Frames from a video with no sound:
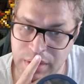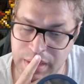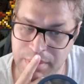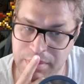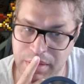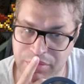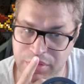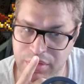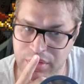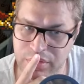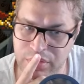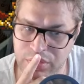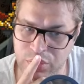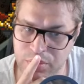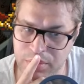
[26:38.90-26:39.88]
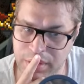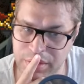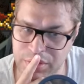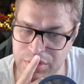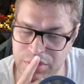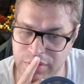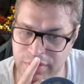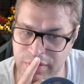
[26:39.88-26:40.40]
You debuff us too
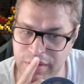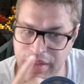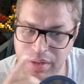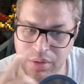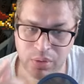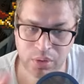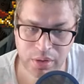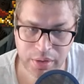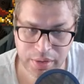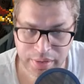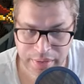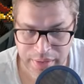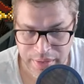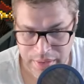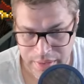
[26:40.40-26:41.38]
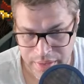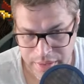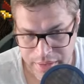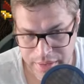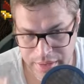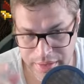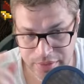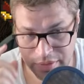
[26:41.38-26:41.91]
much. See that our
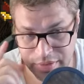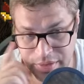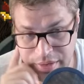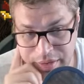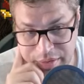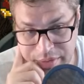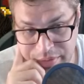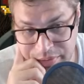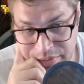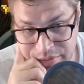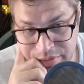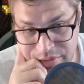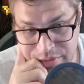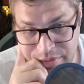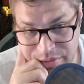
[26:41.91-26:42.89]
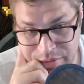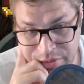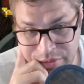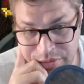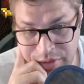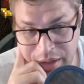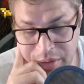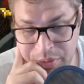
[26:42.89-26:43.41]
healings are
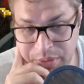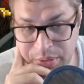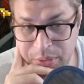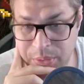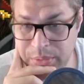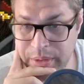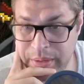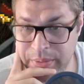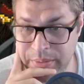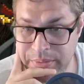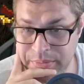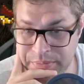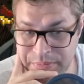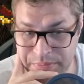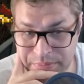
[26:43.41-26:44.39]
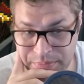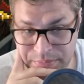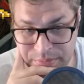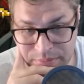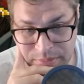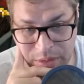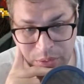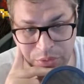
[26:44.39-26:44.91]
very low now.
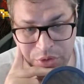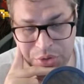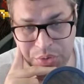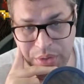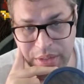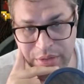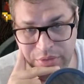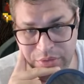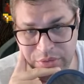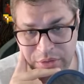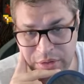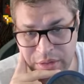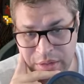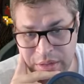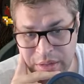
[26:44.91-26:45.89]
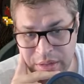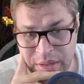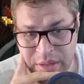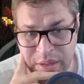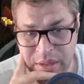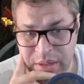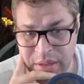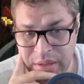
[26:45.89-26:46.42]
But Overdrive
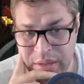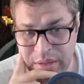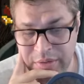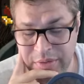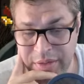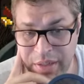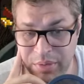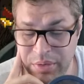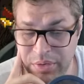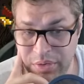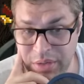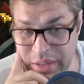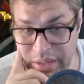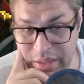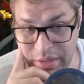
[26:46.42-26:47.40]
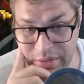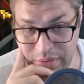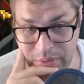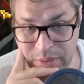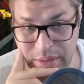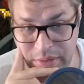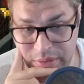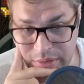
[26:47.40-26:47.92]
is a guarantee hit,
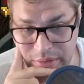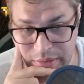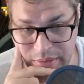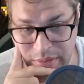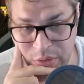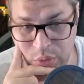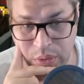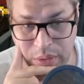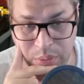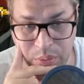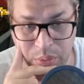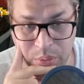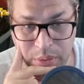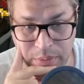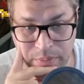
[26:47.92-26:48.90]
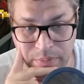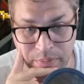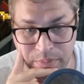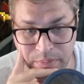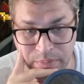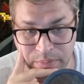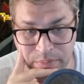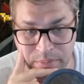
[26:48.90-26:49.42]
right? That's why we win.
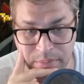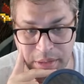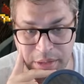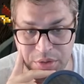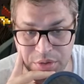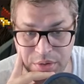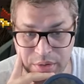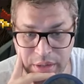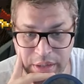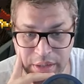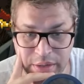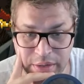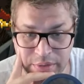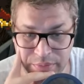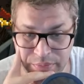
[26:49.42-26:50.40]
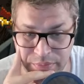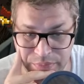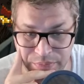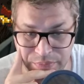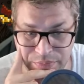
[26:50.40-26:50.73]
Imagine getting...